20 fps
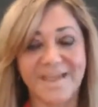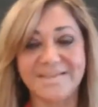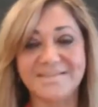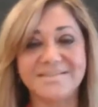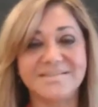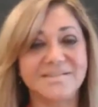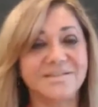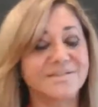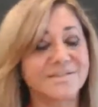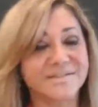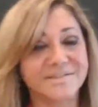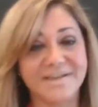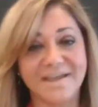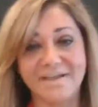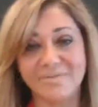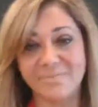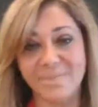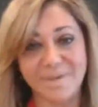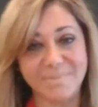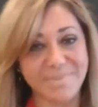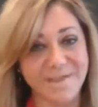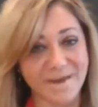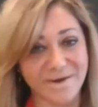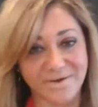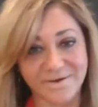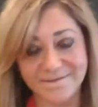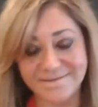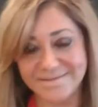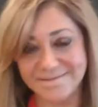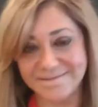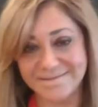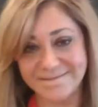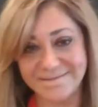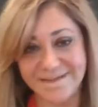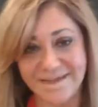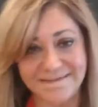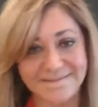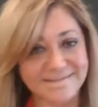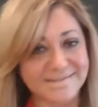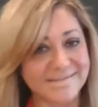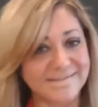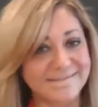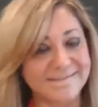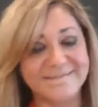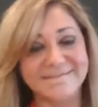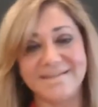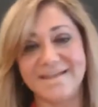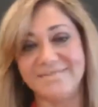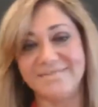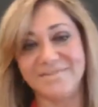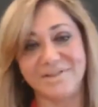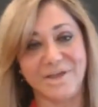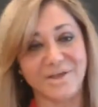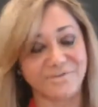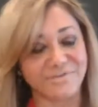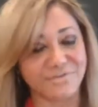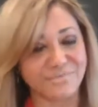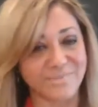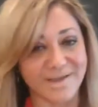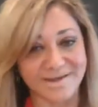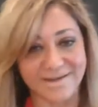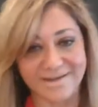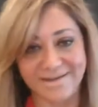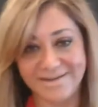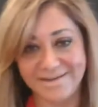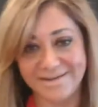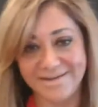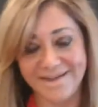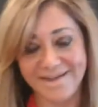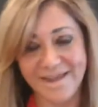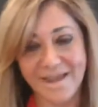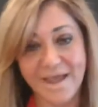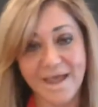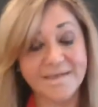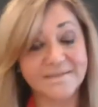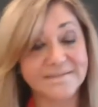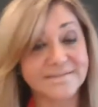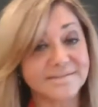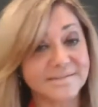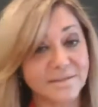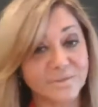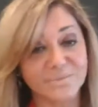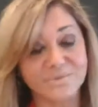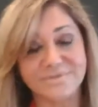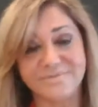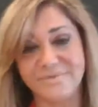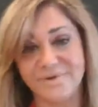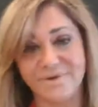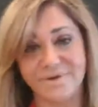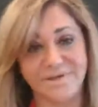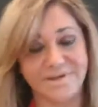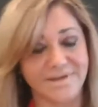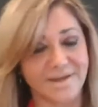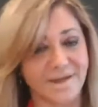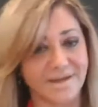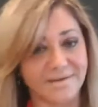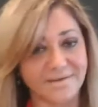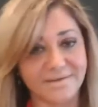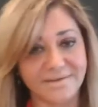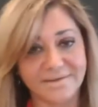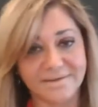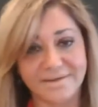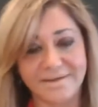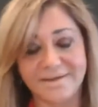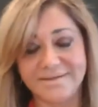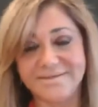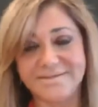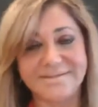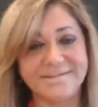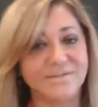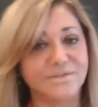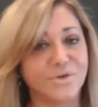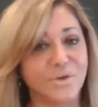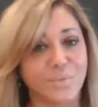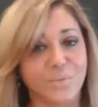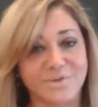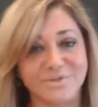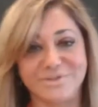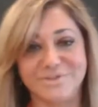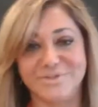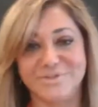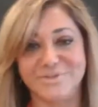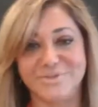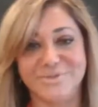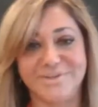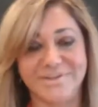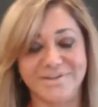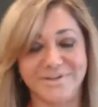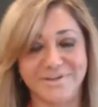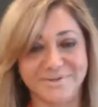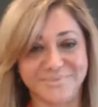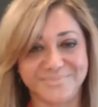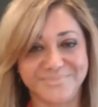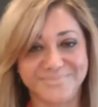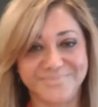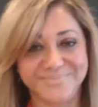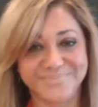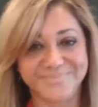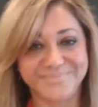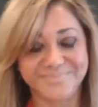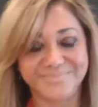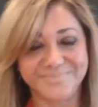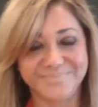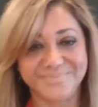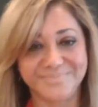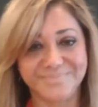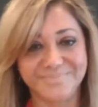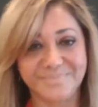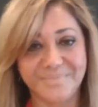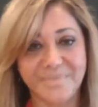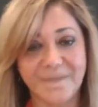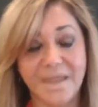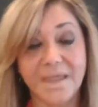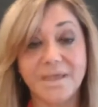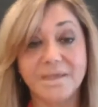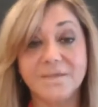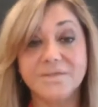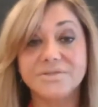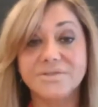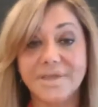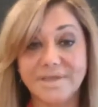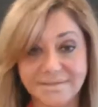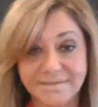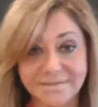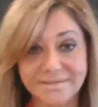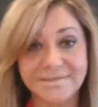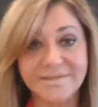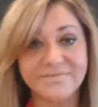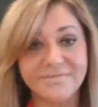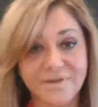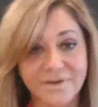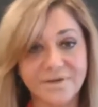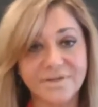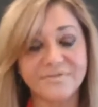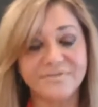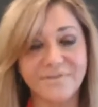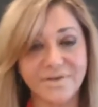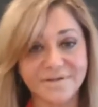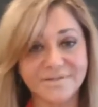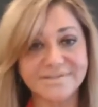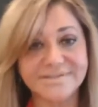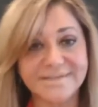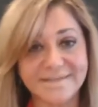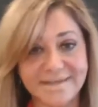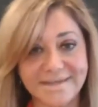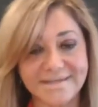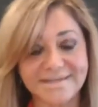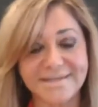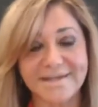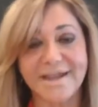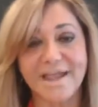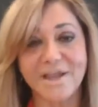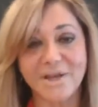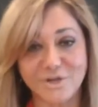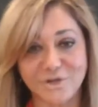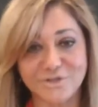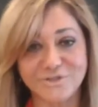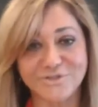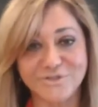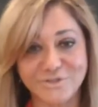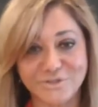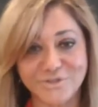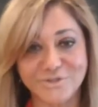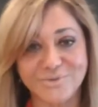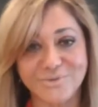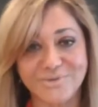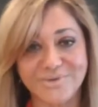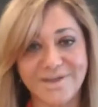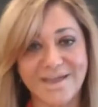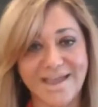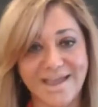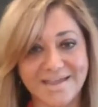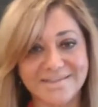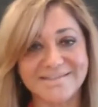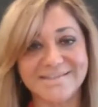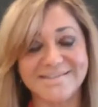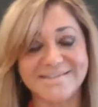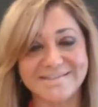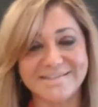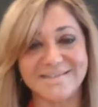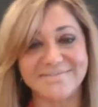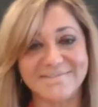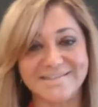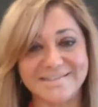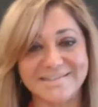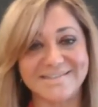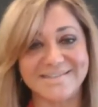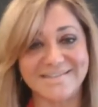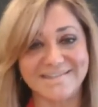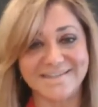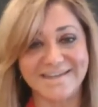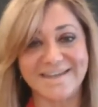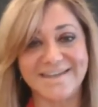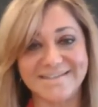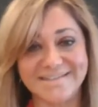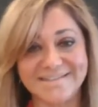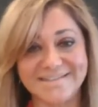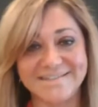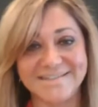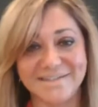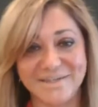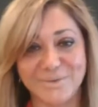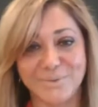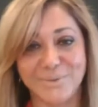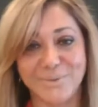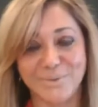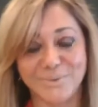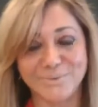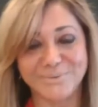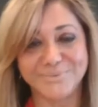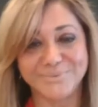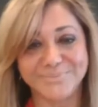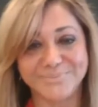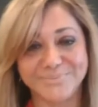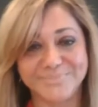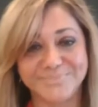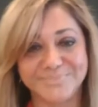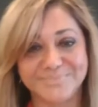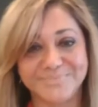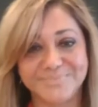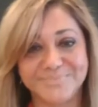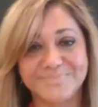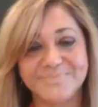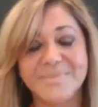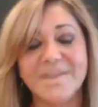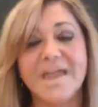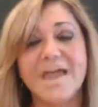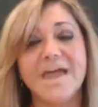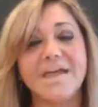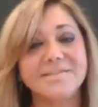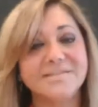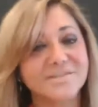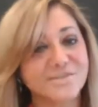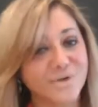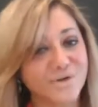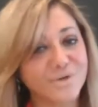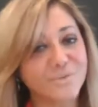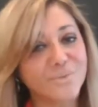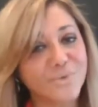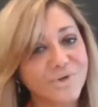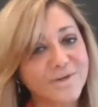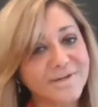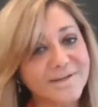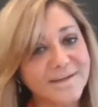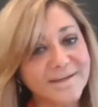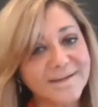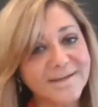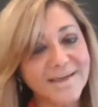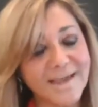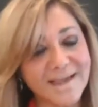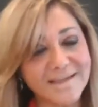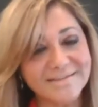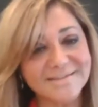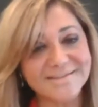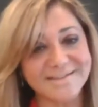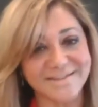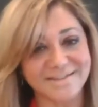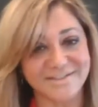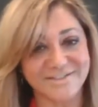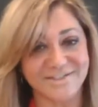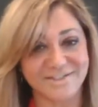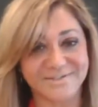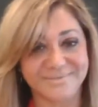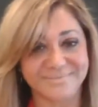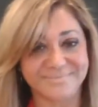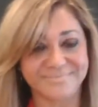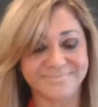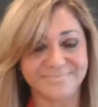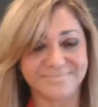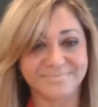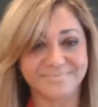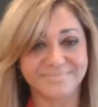I still didn't have my parents. I still didn't have a lot of money. I still was very young and didn't know what to do here. So I did the very first thing that I could do as a 17, 18-year-old. I started working at a gas station.